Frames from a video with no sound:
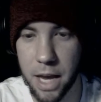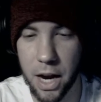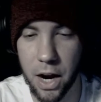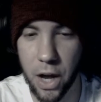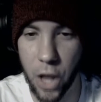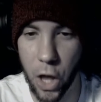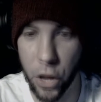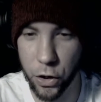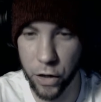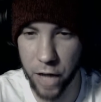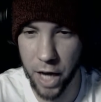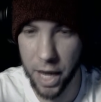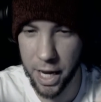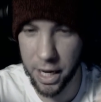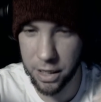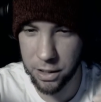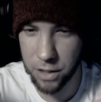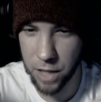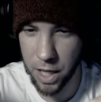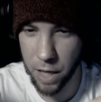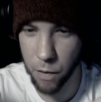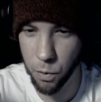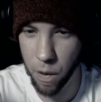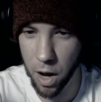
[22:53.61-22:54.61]
And I'll kind
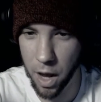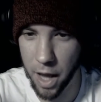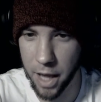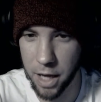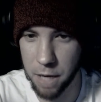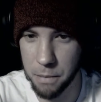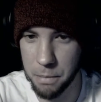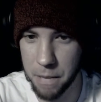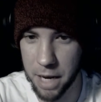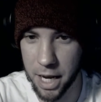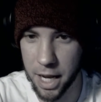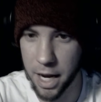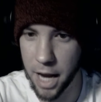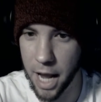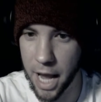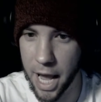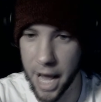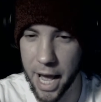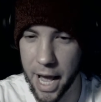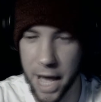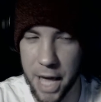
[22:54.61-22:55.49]
of say why in a minute.